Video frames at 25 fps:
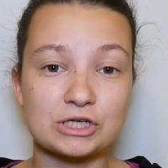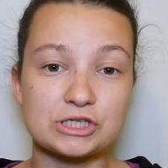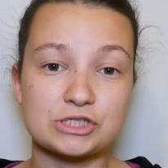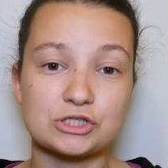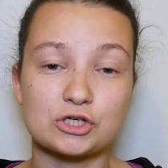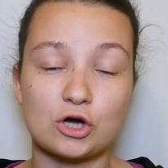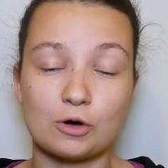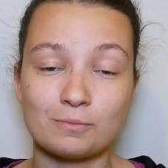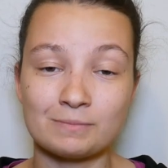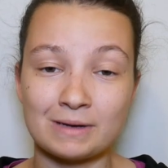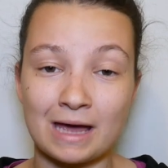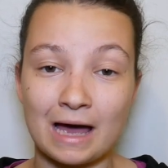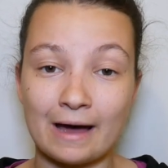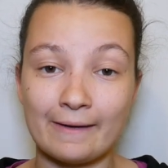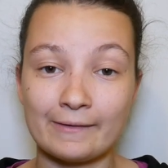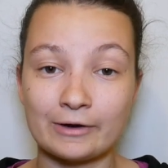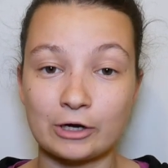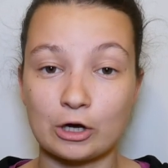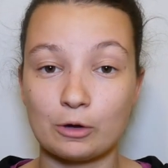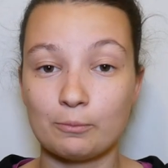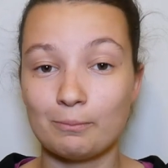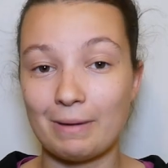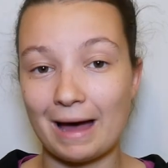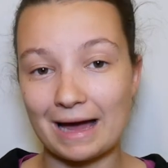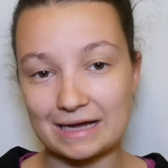to stop now and
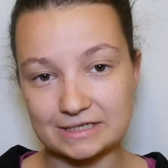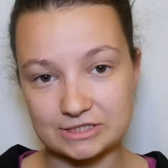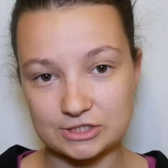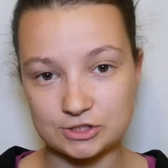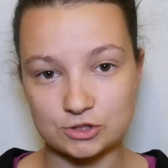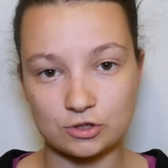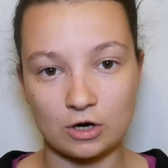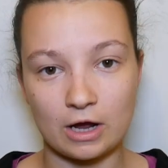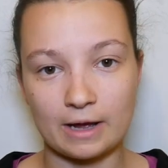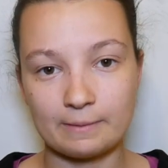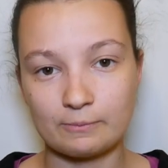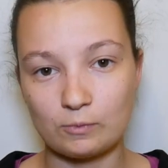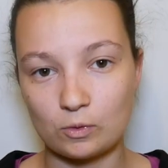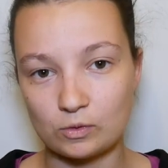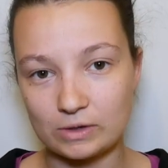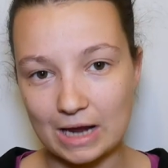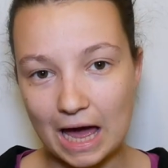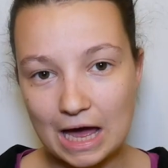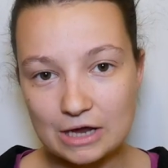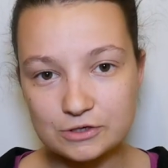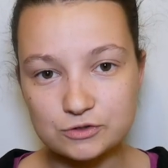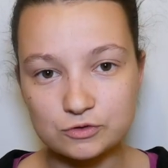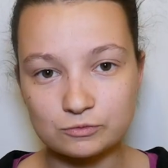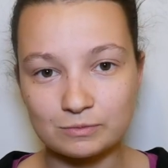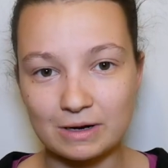go back to trying more
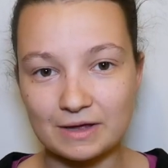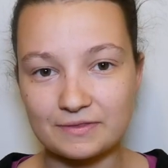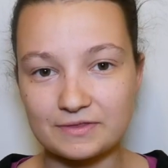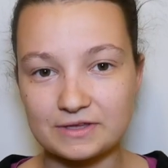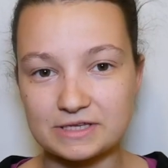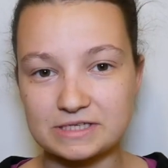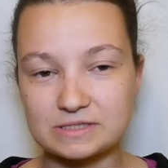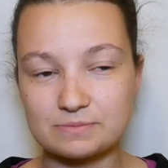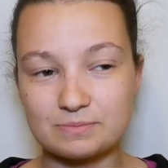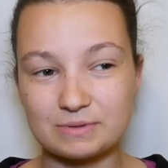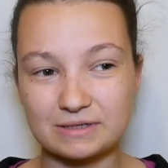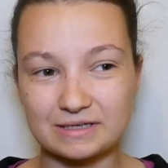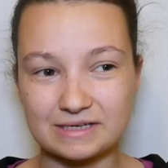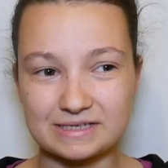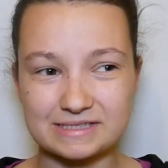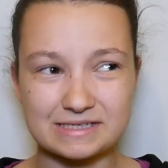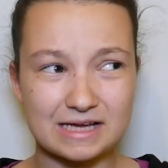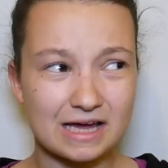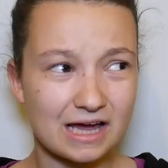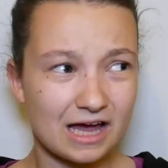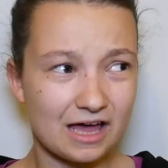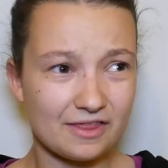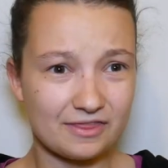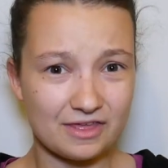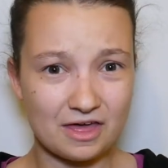natural methods, because
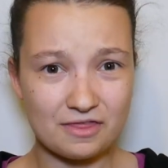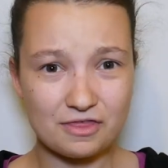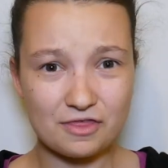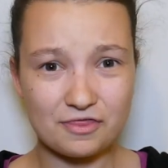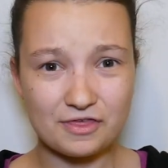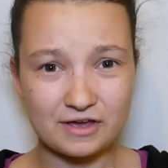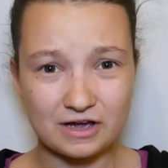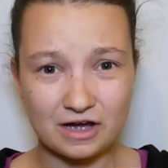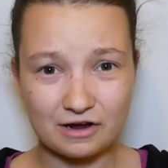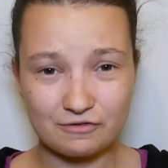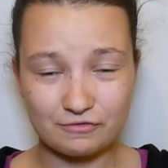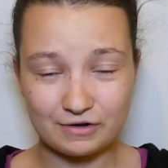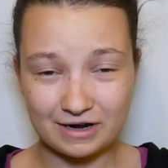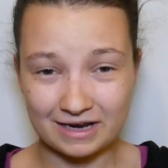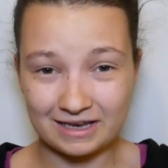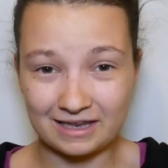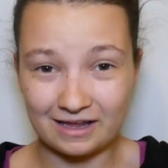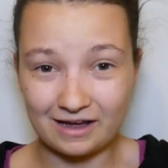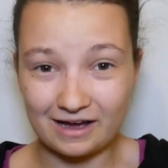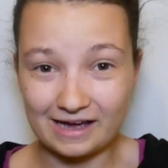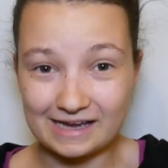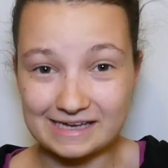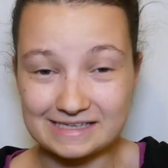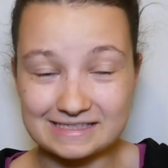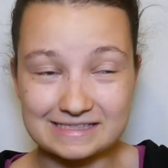the other thing I
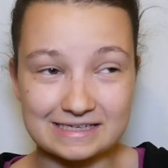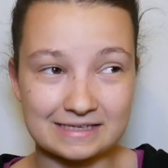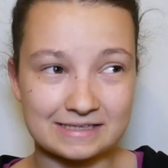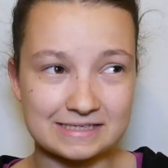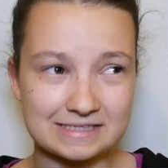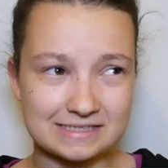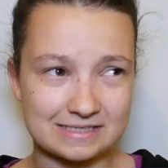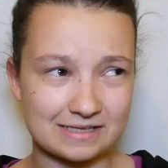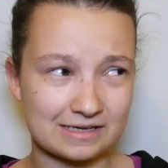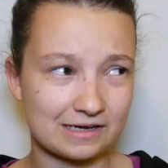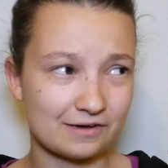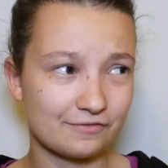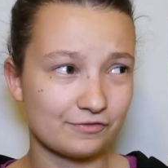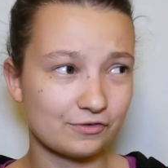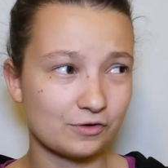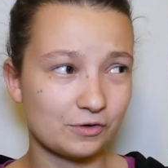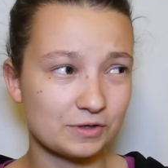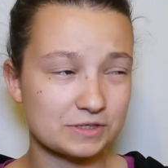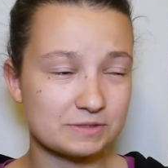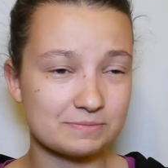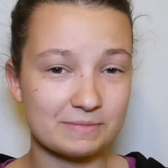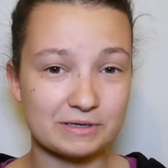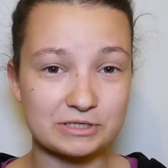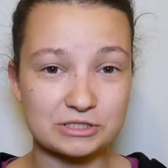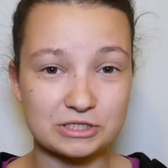realised, and this is something I
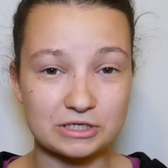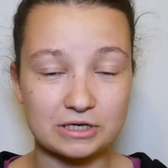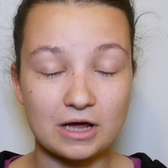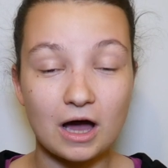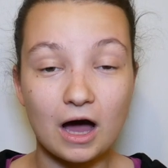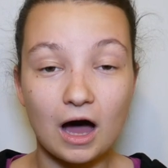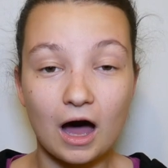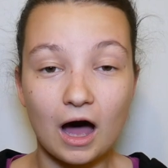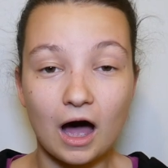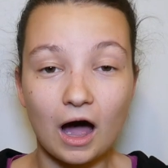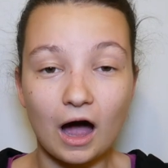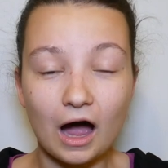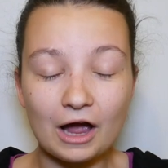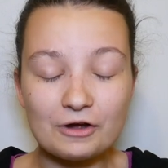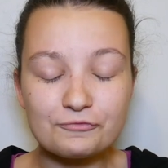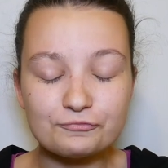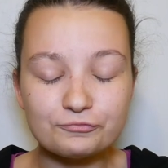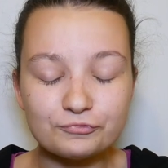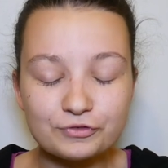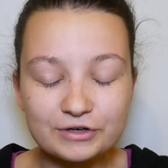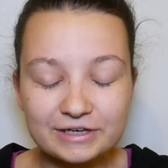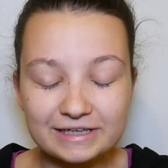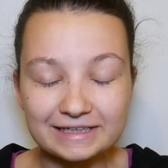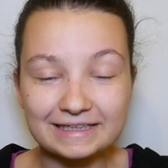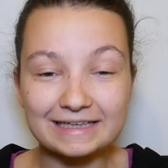forgot to mention, I
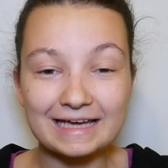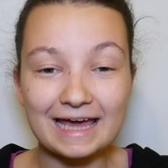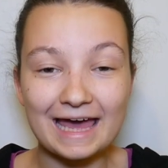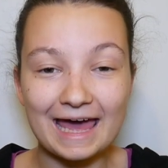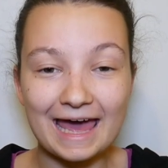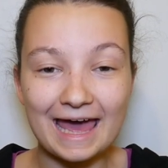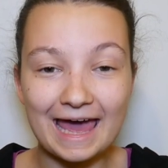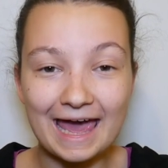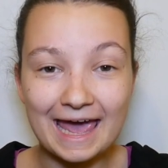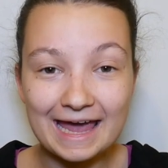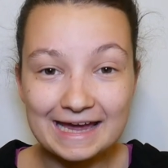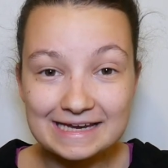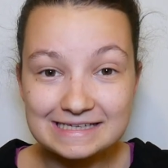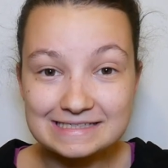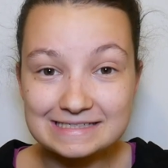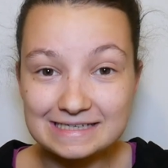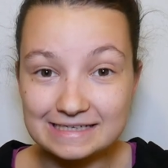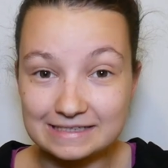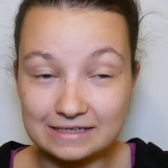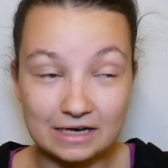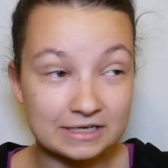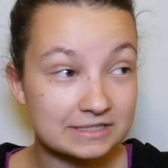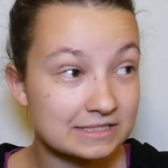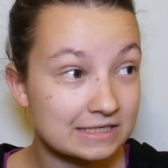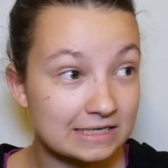really
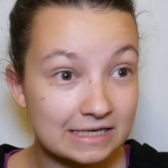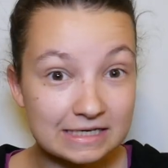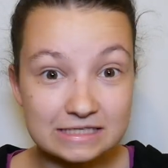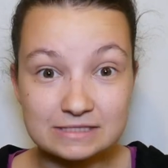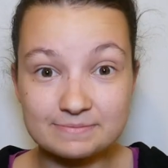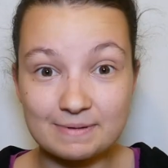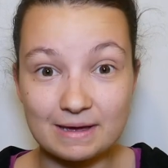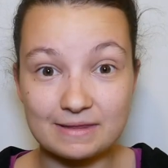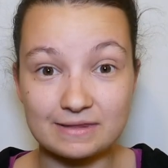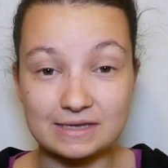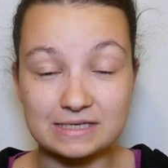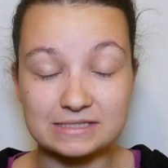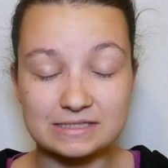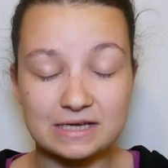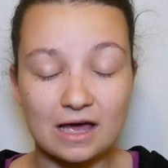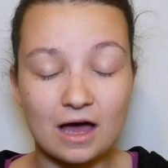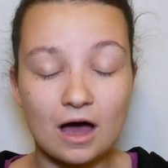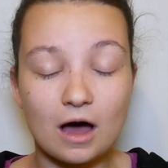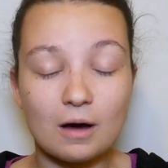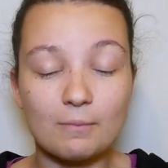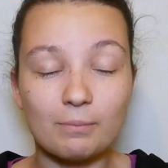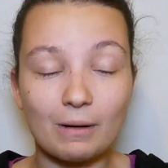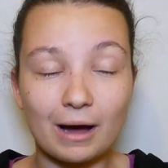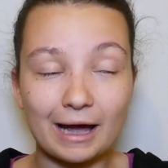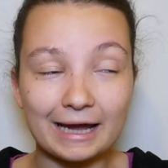hated, I didn't expect this,
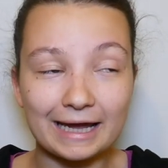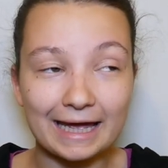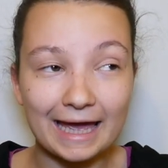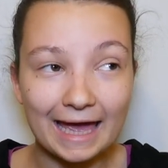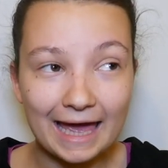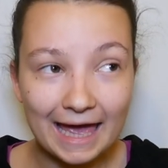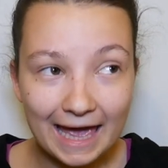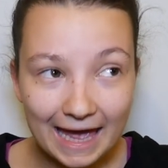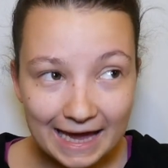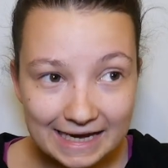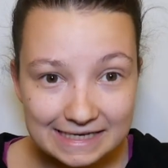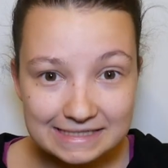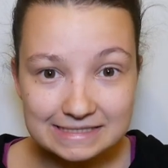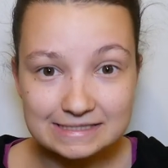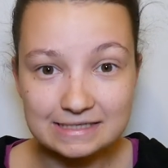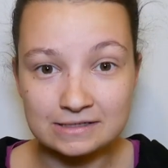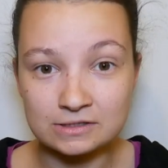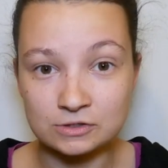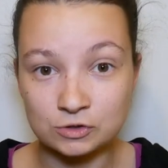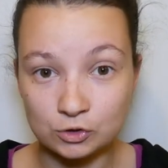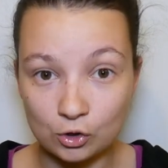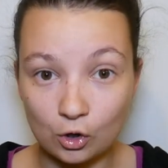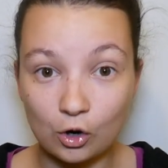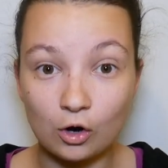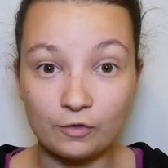but I
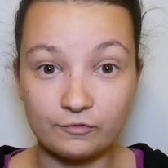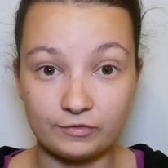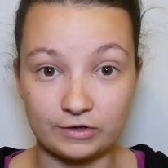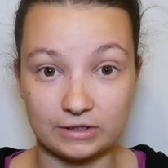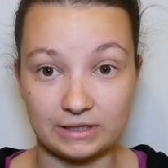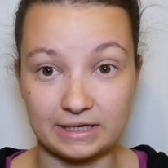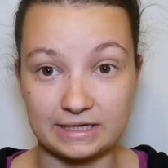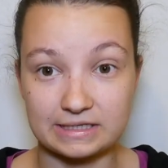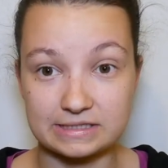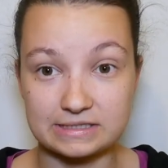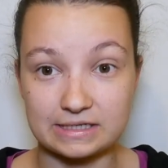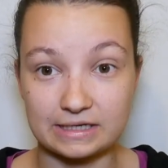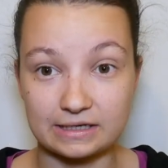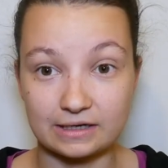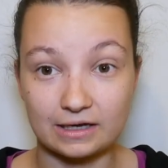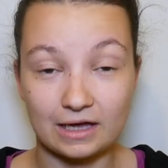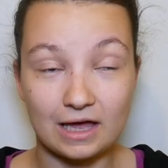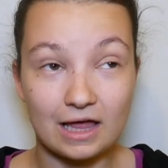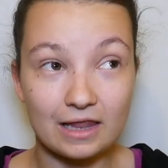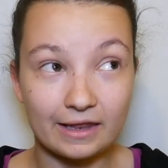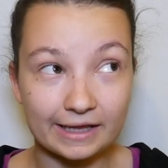hated not ovulating.